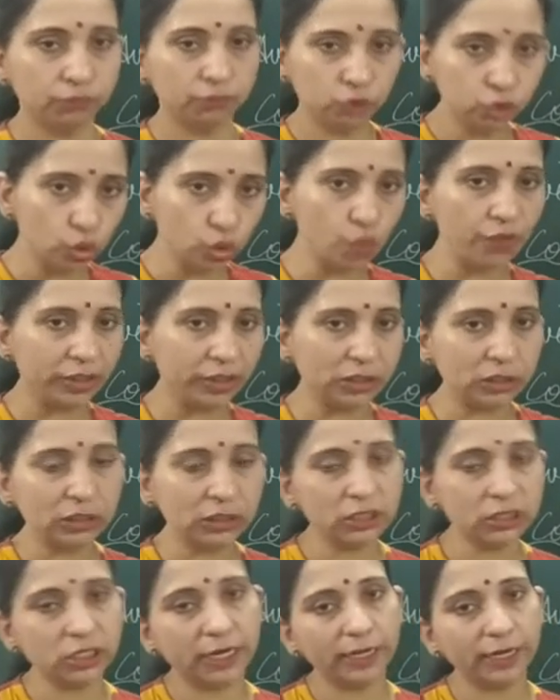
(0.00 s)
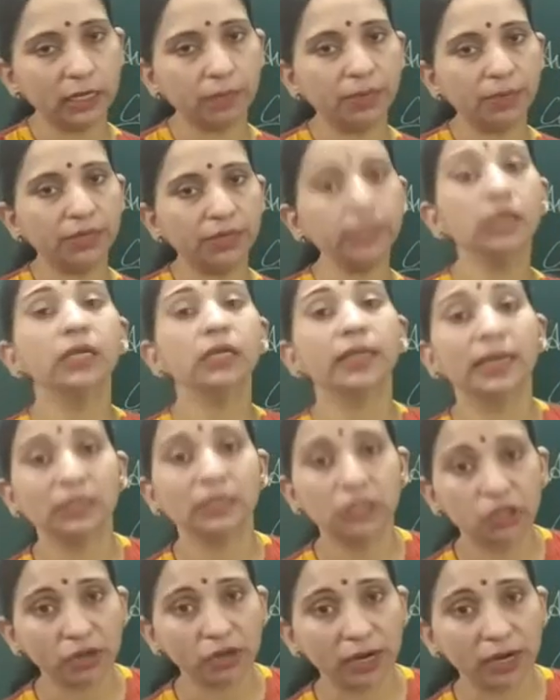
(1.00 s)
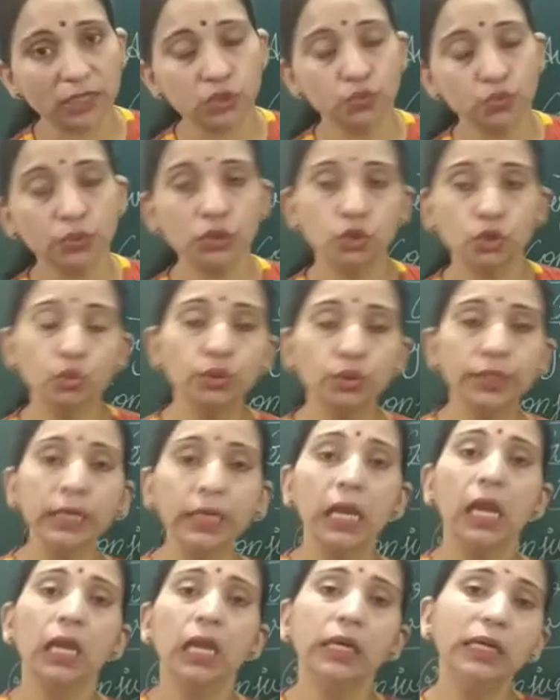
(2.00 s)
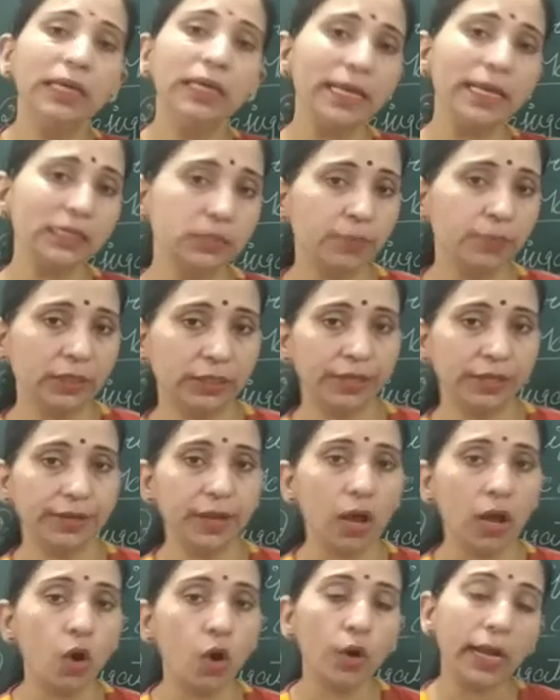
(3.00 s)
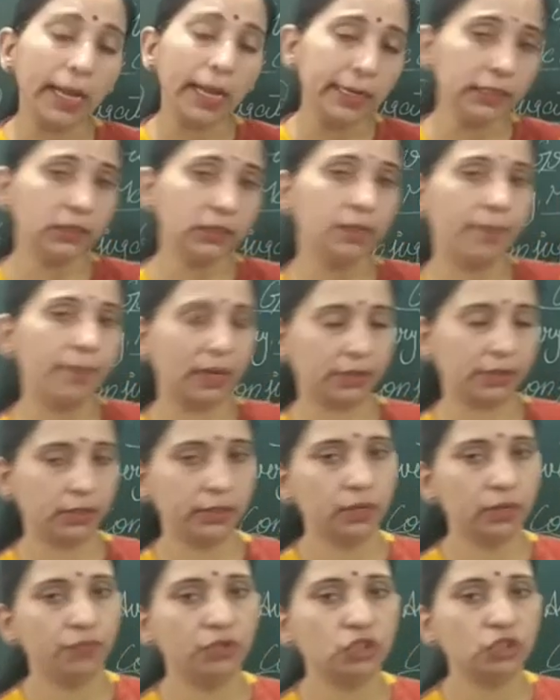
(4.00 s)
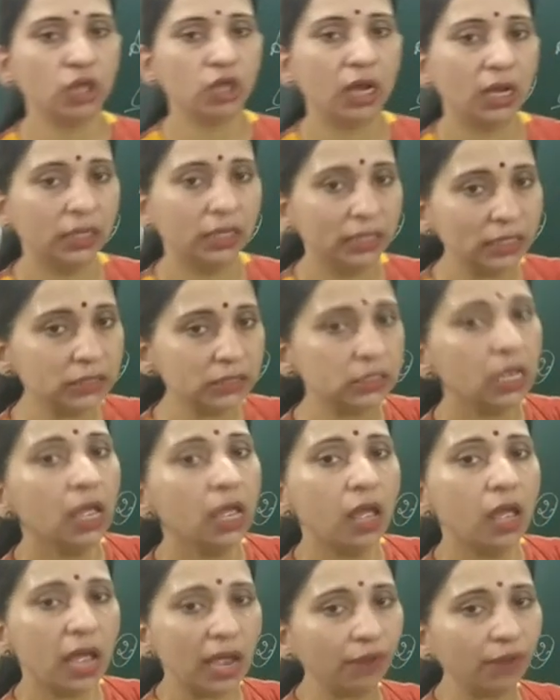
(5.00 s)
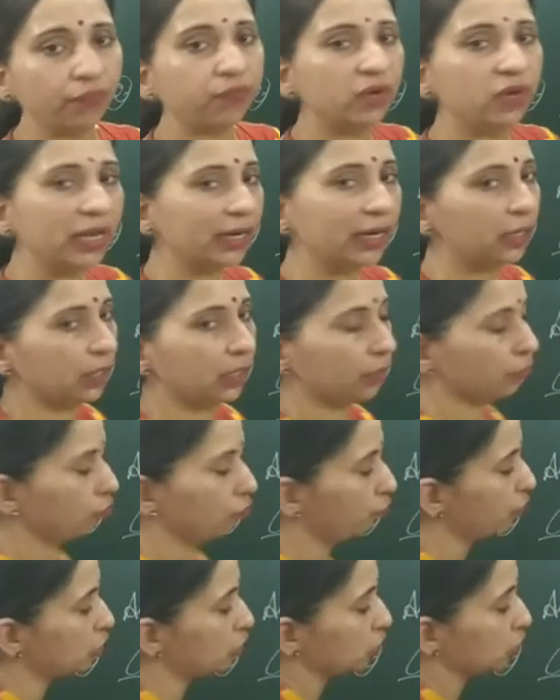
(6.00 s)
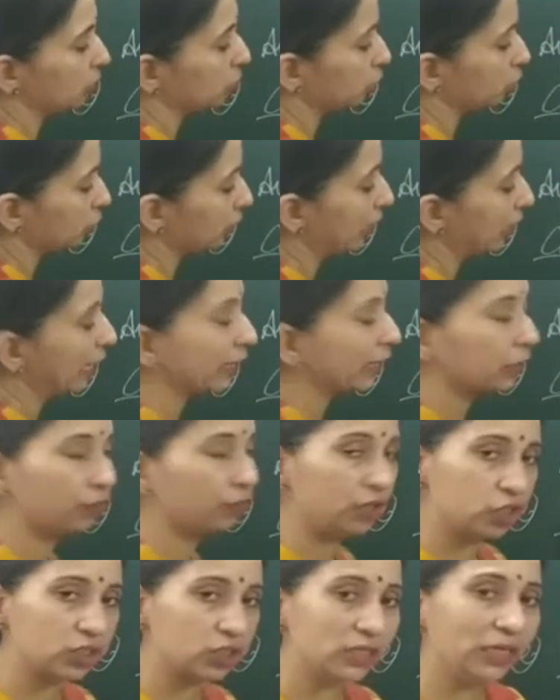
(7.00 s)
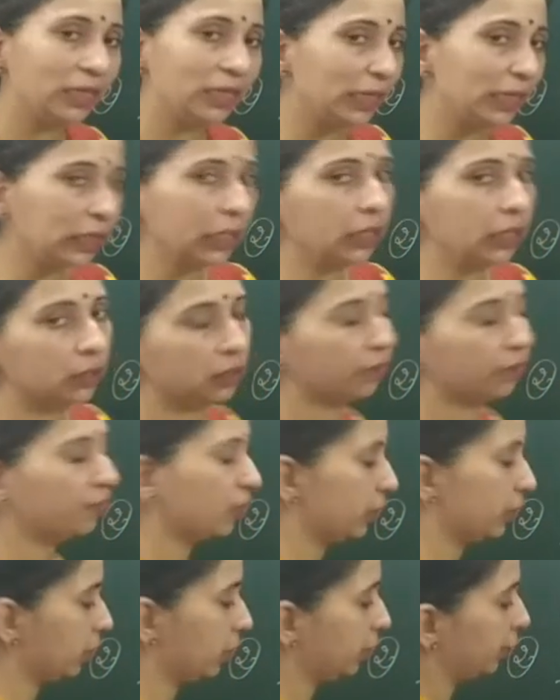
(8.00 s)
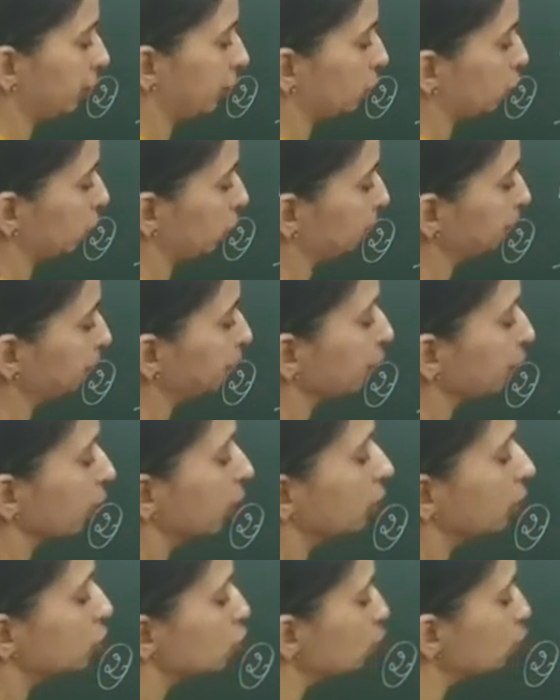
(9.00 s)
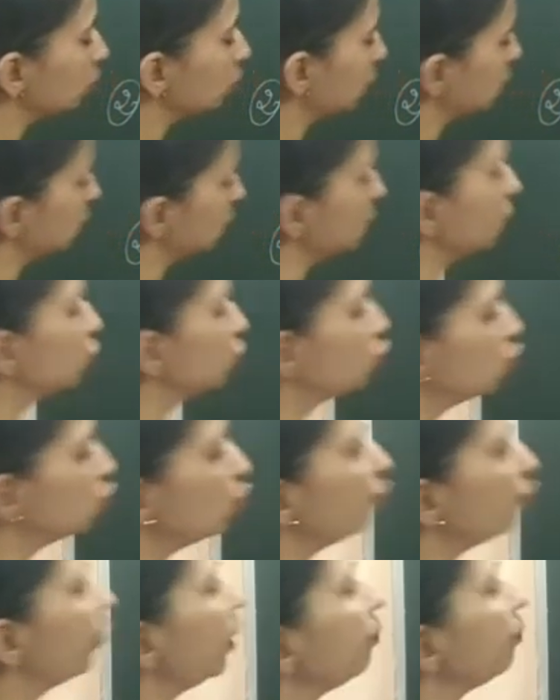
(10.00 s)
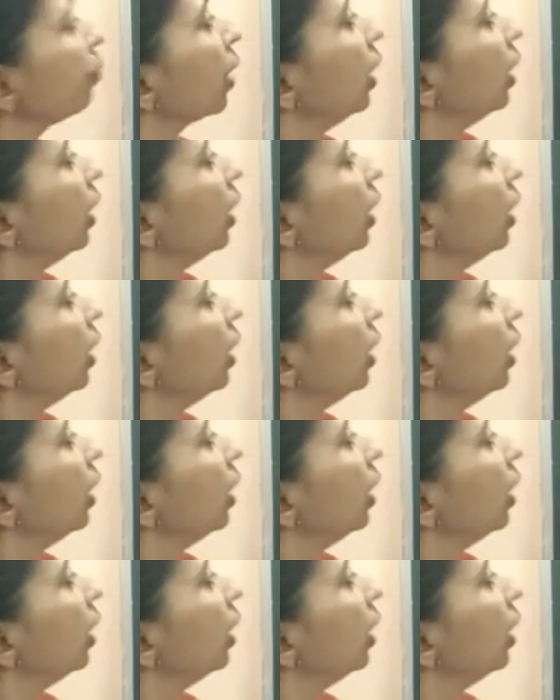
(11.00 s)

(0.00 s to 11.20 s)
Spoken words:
through which the genetic material gets transferred to the next bacteria or another bacteria which is F negative, which is lacking the fertility gene. So this is the two way.